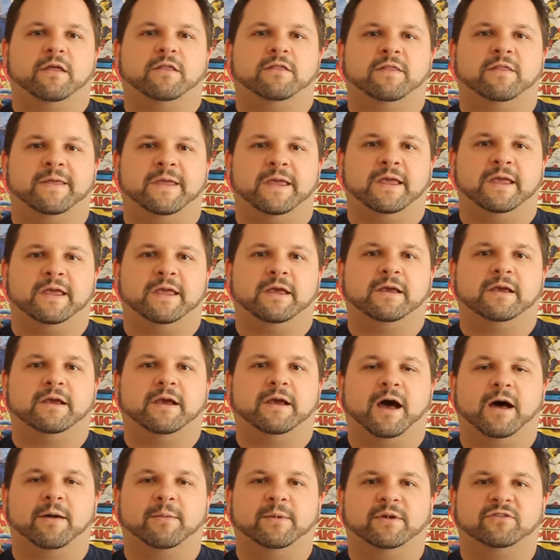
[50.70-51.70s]
The
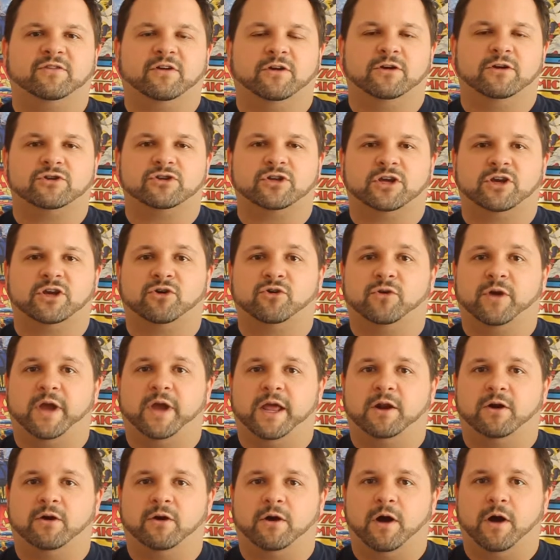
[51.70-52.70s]
comics are usually
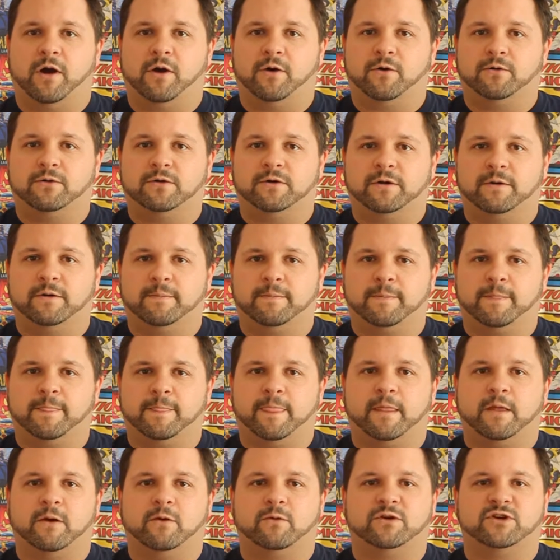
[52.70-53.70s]
creator-owned,
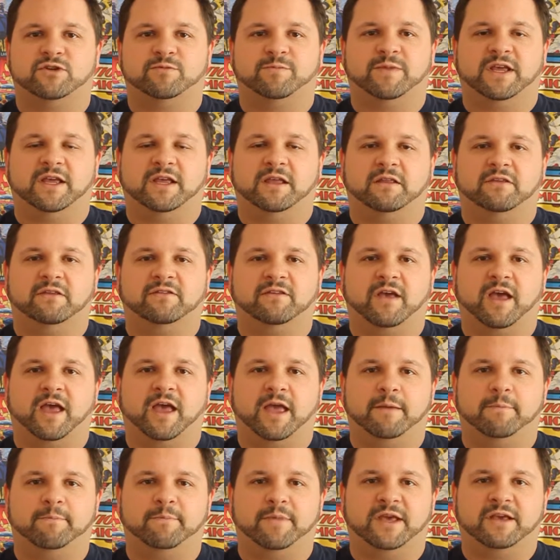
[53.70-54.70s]
which means
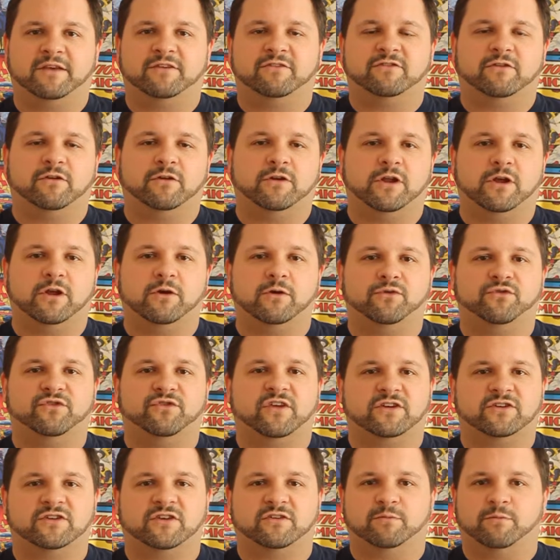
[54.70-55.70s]
a big studio
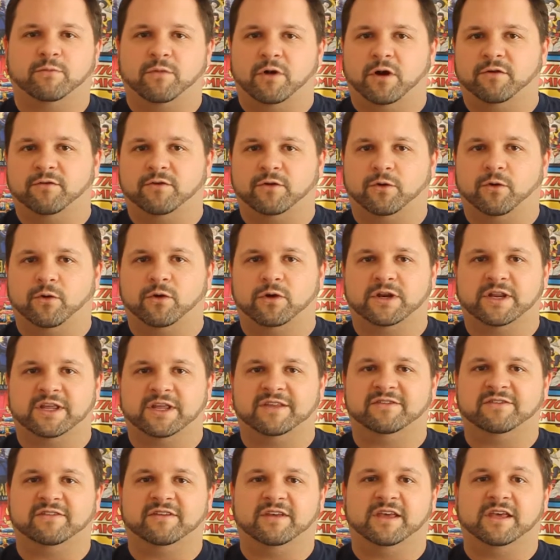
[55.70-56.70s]
such as Marvel or
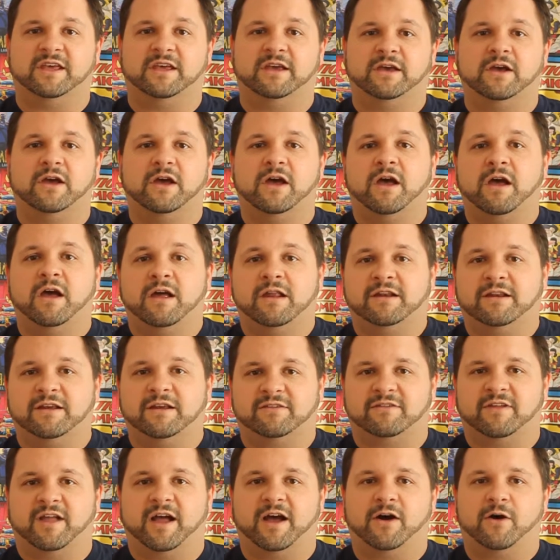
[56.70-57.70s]
DC
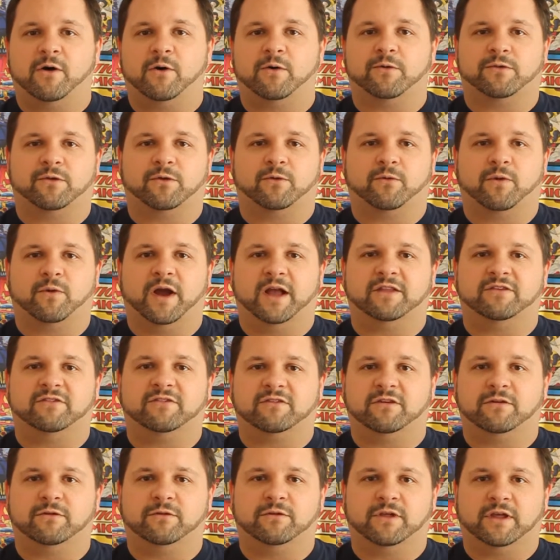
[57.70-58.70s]
does not own the rights
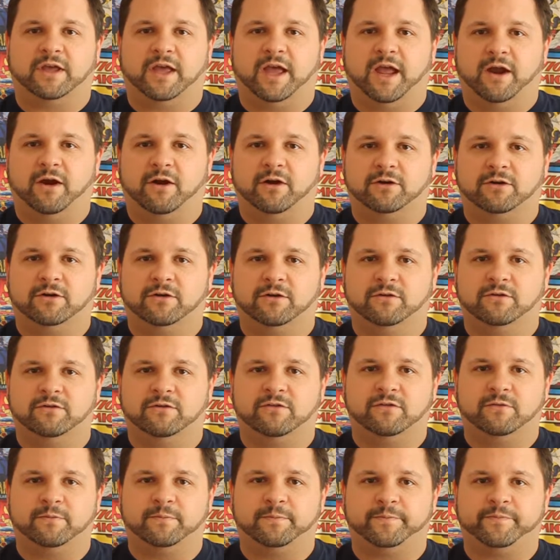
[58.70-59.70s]
to the
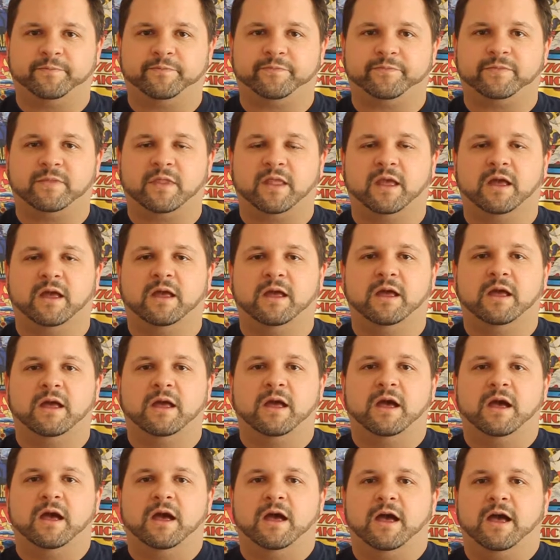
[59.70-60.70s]
characters.
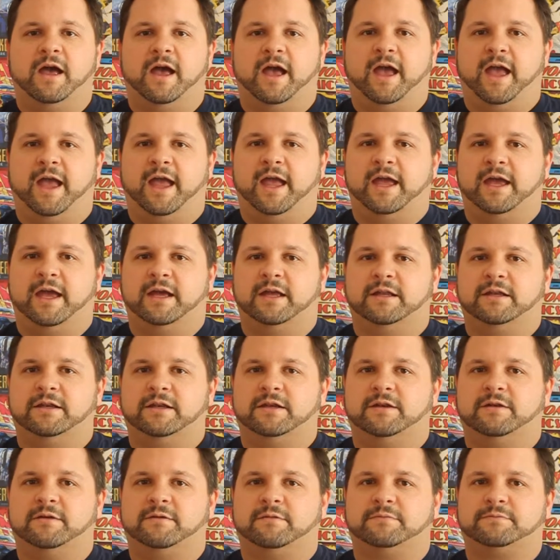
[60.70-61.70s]

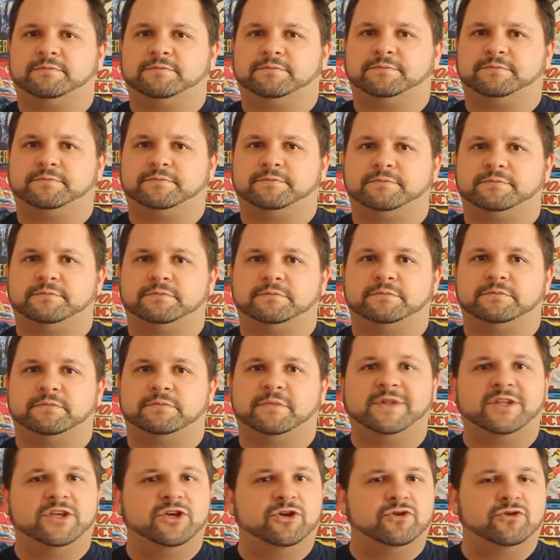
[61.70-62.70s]
And
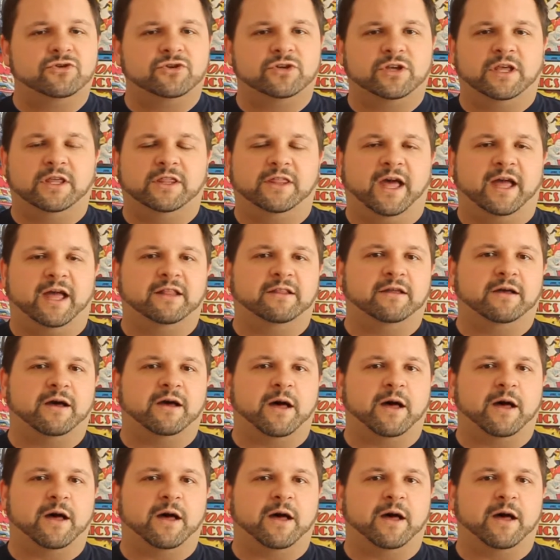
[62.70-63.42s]
usually that